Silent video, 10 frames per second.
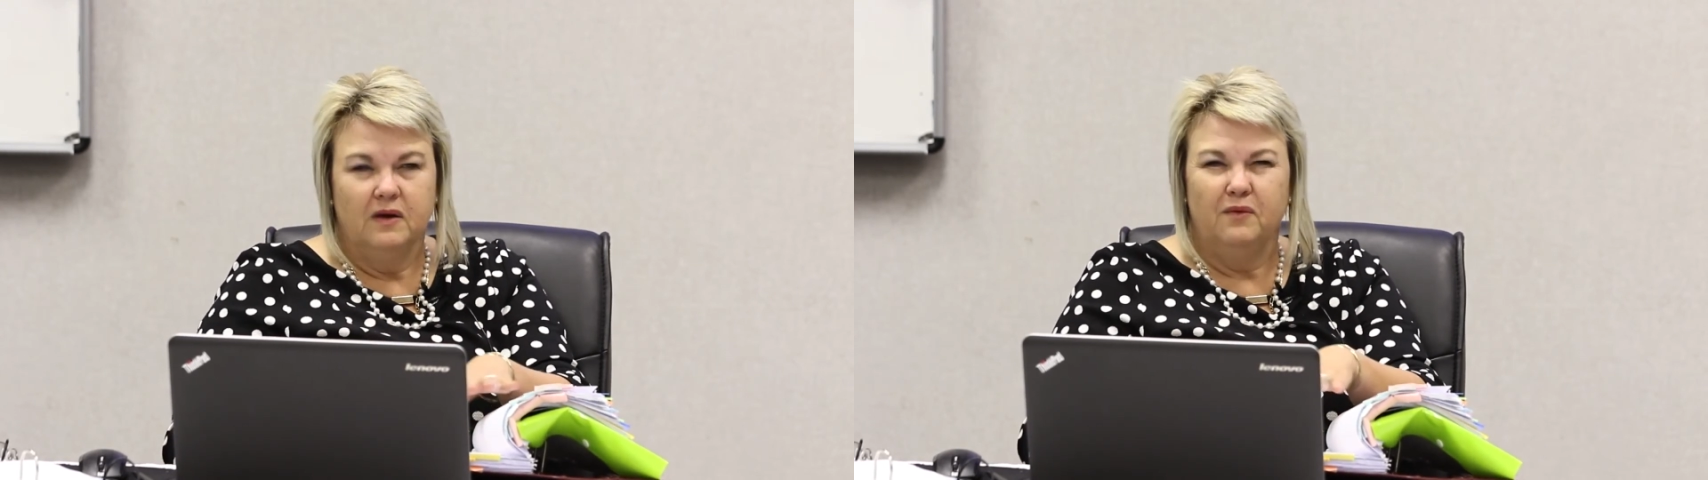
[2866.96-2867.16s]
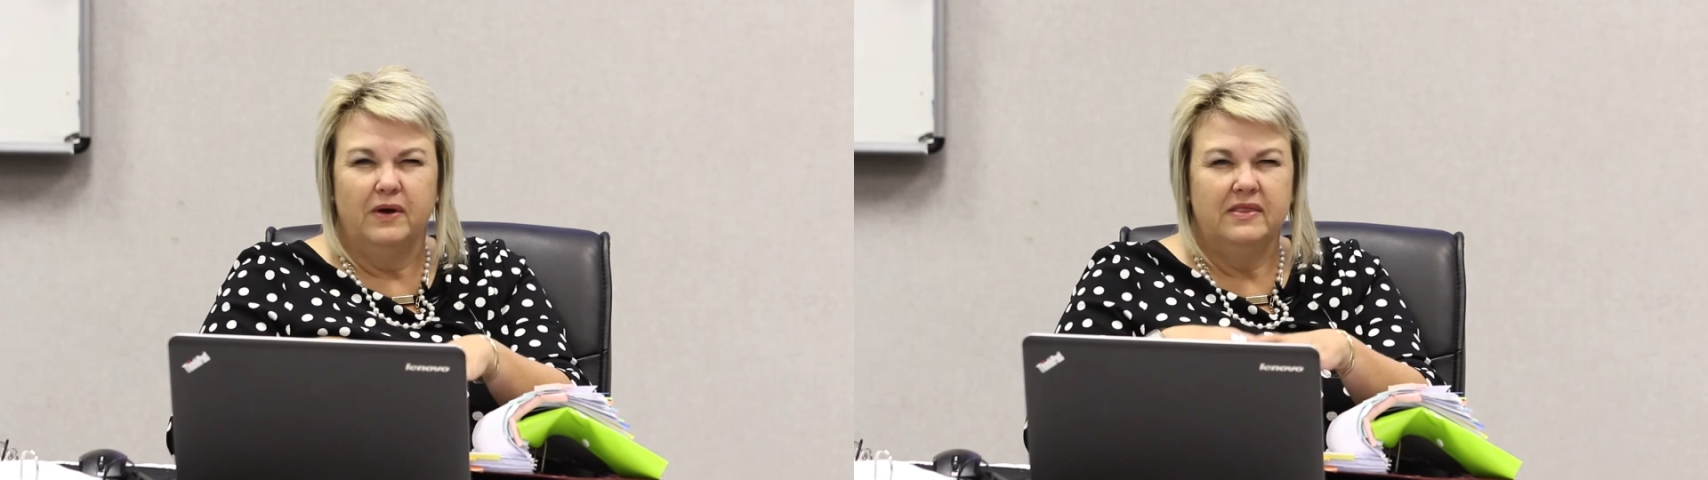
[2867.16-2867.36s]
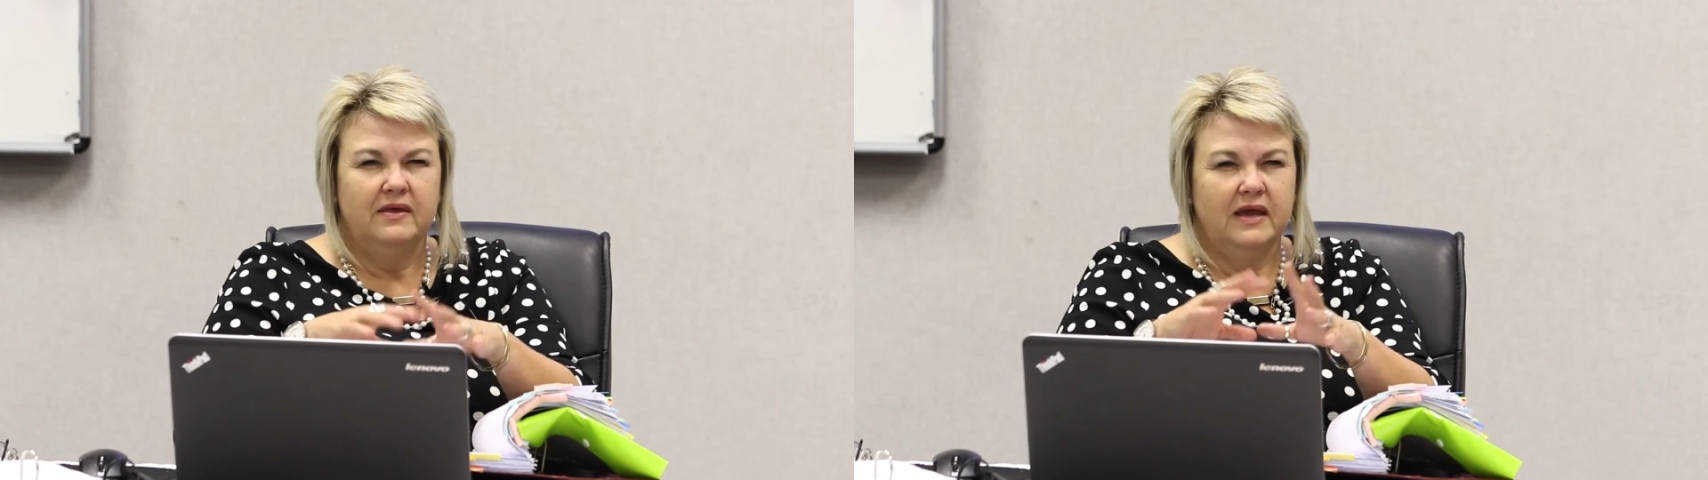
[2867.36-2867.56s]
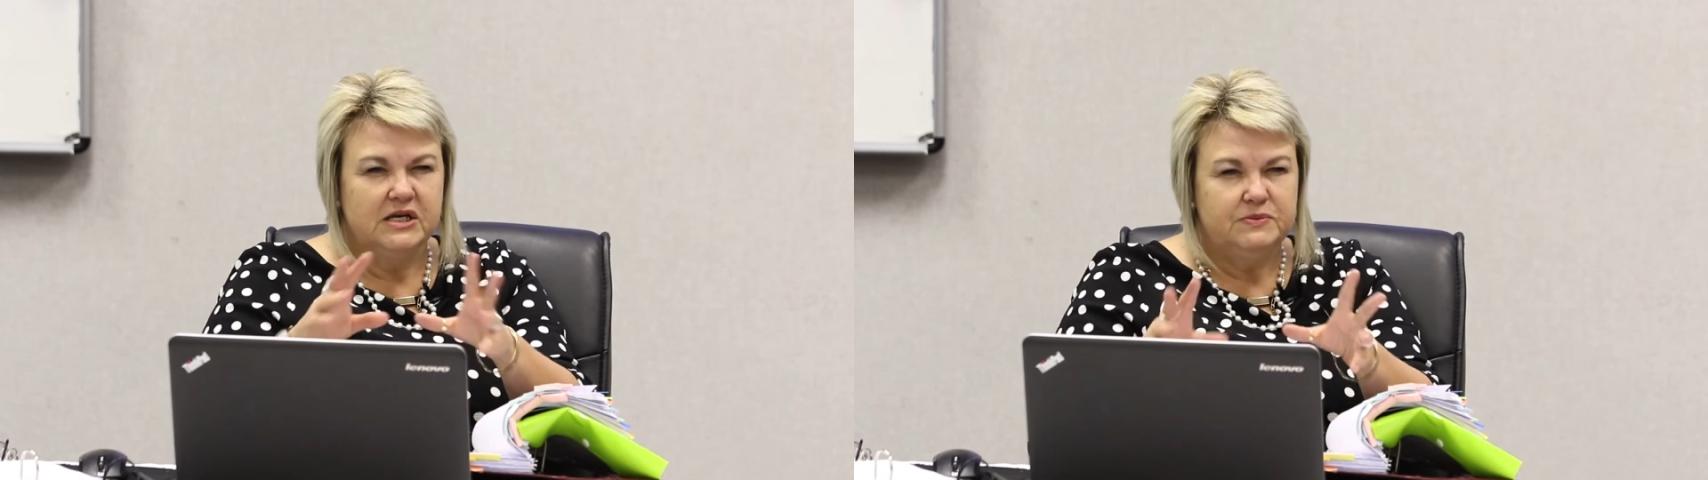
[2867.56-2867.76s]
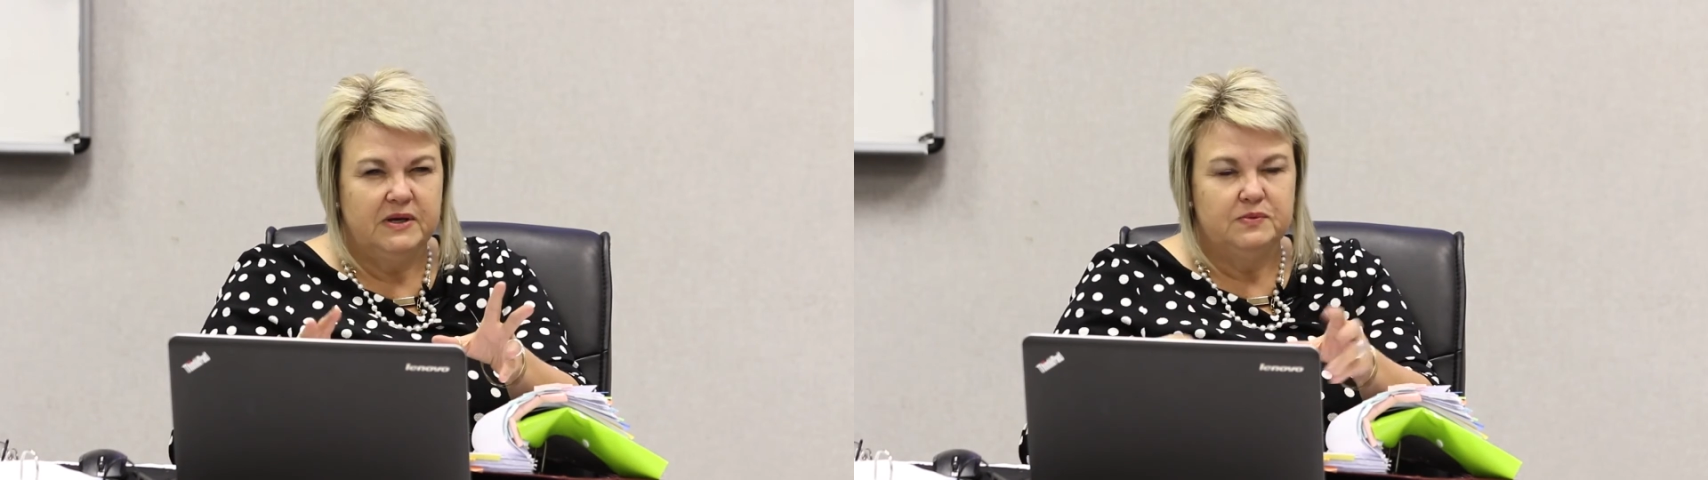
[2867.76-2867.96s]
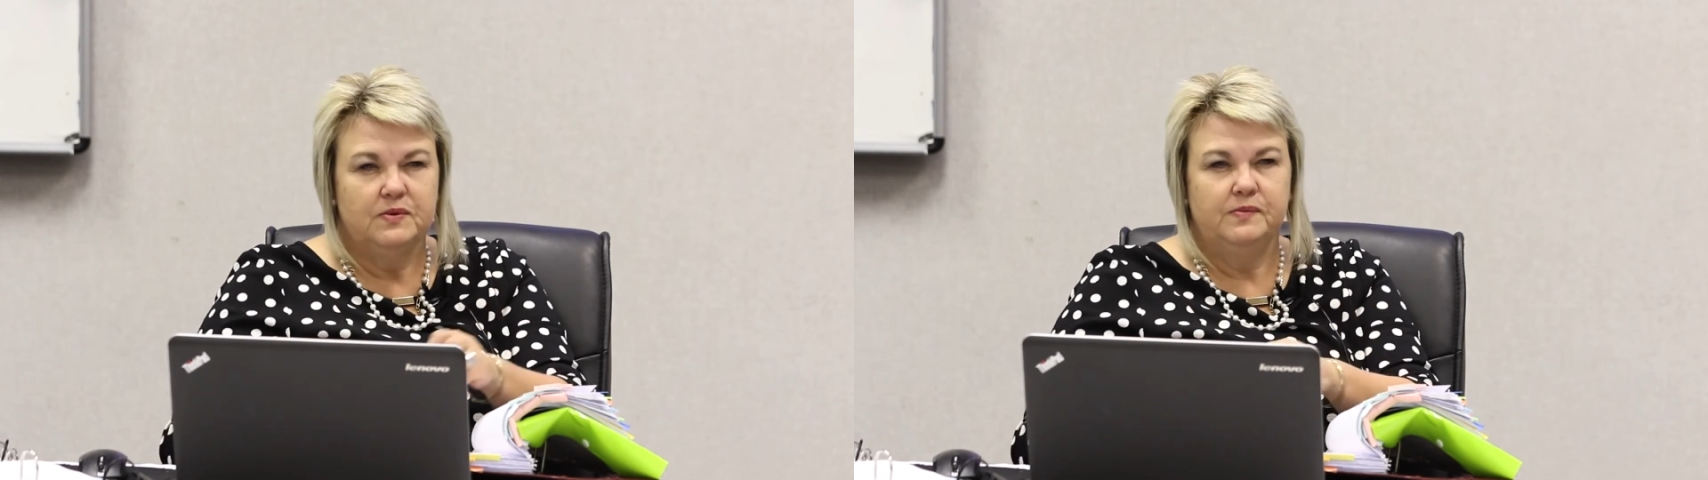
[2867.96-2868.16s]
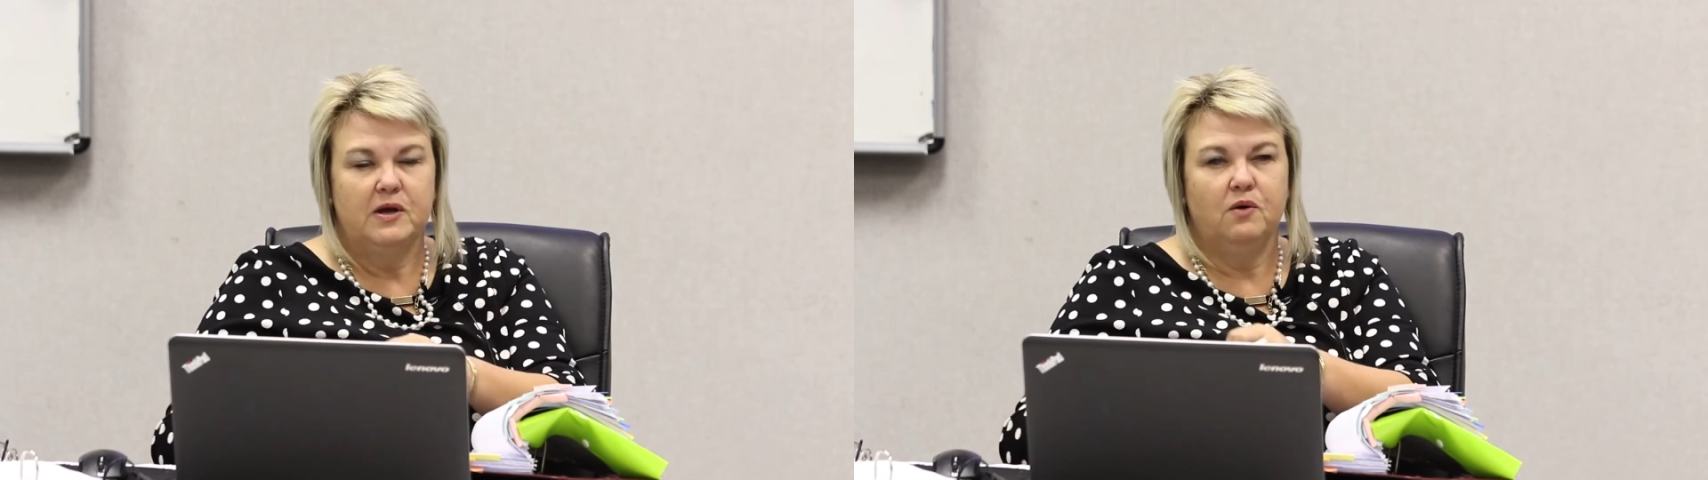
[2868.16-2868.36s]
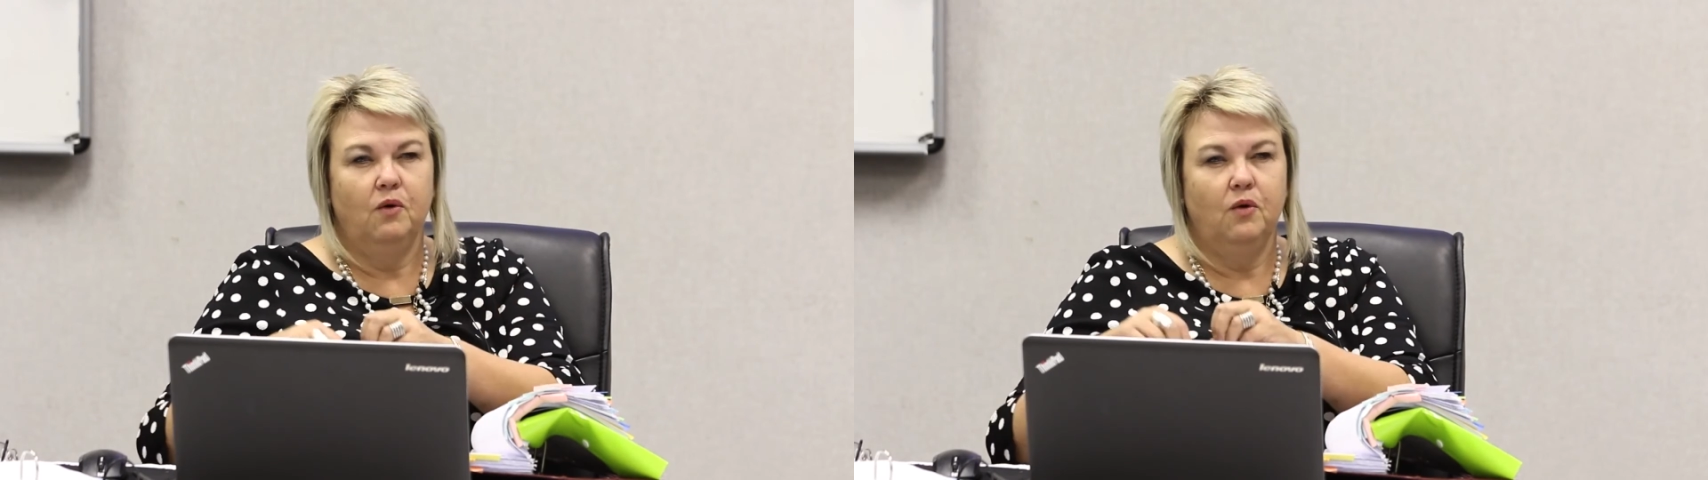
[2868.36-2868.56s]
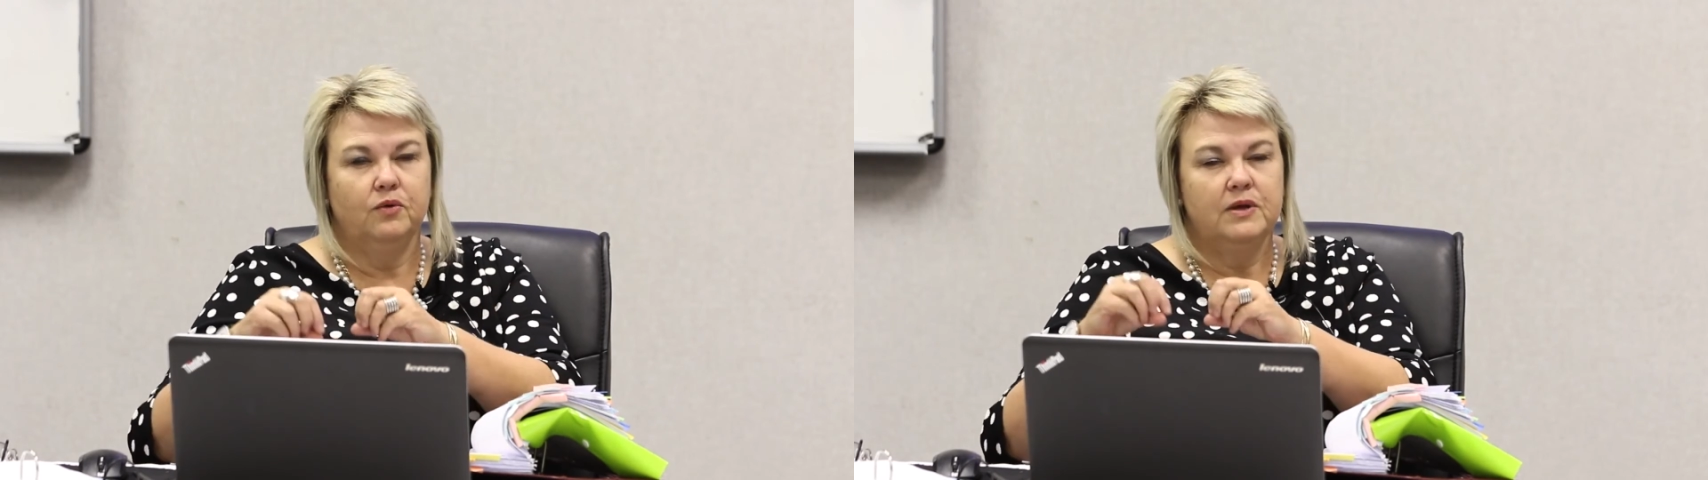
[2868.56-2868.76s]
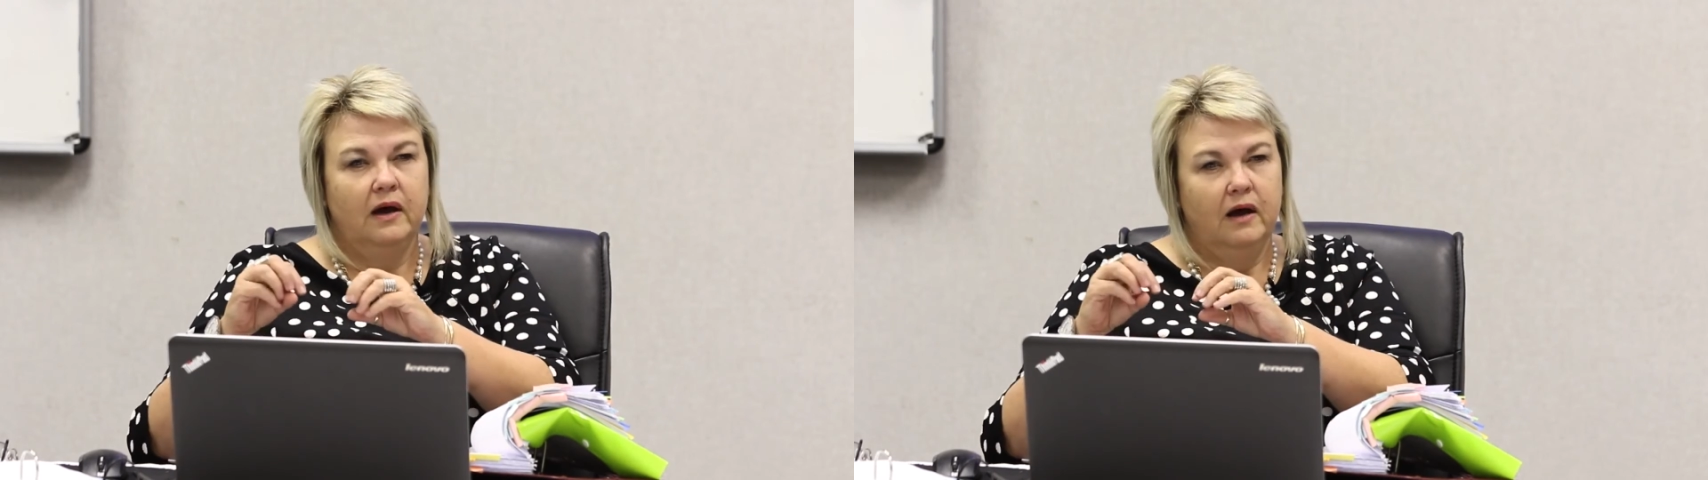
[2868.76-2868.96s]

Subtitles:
whether expert will be called,